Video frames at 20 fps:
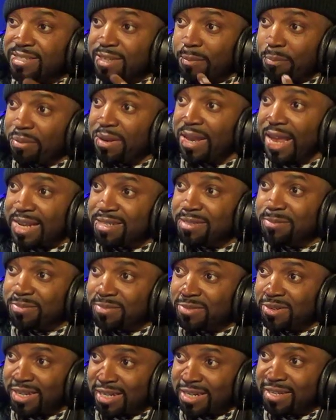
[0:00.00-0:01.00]
a platinum
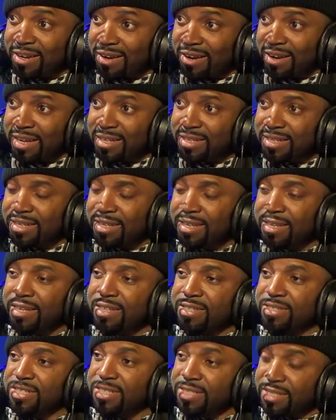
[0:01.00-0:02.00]
credit card.
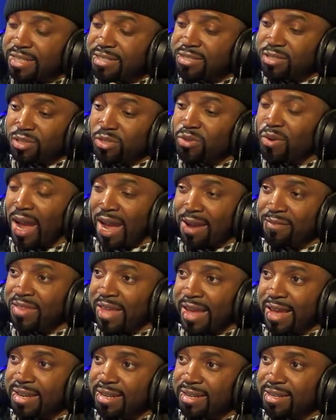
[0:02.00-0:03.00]
She said, do you have
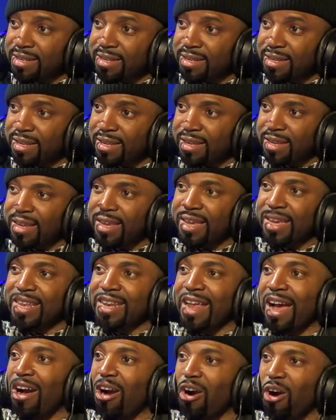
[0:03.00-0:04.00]
that? And
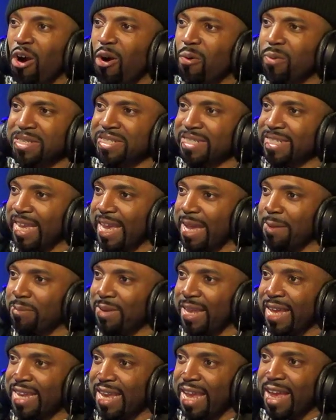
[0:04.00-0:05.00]
I always kept
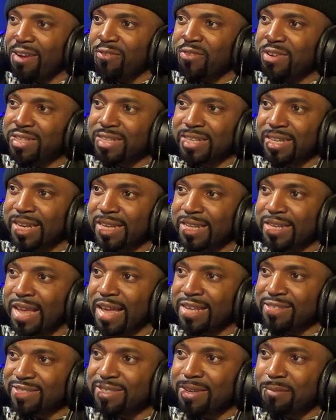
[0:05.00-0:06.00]
like everything
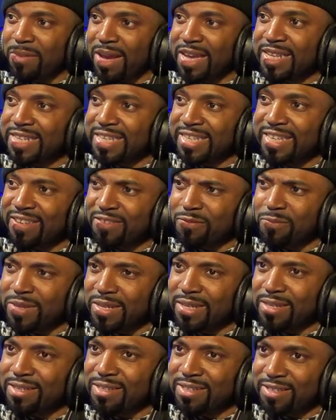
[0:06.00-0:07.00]
that somebody give
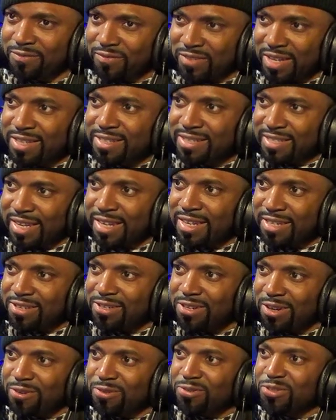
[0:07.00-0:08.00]
me, if they say,
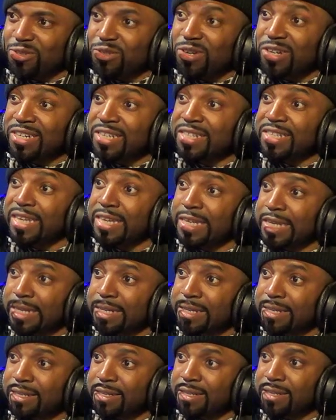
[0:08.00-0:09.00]
you're going to need
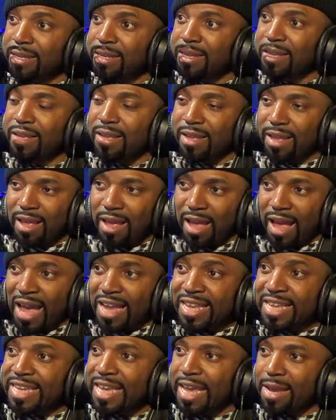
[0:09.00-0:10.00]
it. I
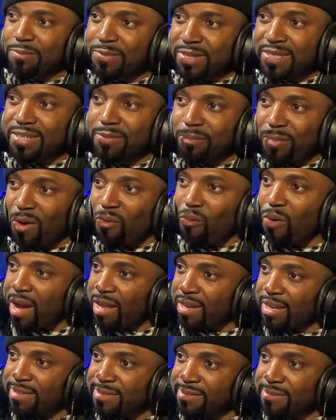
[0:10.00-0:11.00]
kept it in my
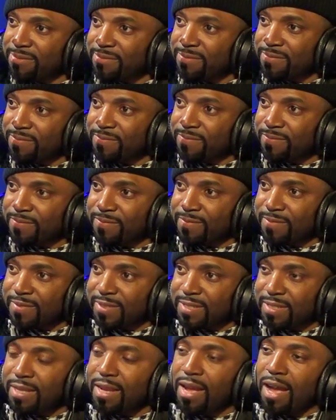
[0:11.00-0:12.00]
wallet.
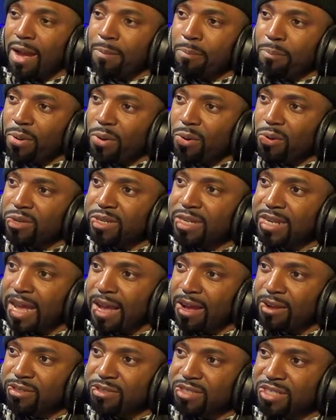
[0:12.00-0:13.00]
I pulled it
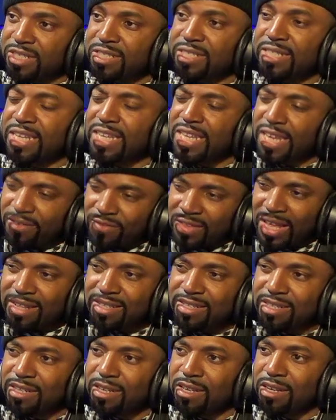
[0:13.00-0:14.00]
out. She said, give that
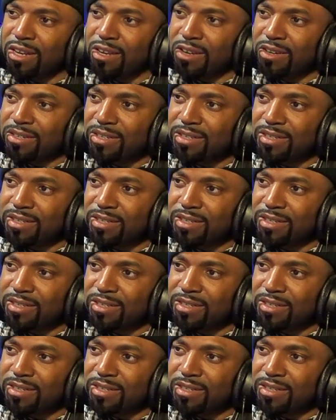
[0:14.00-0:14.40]
to the clerk.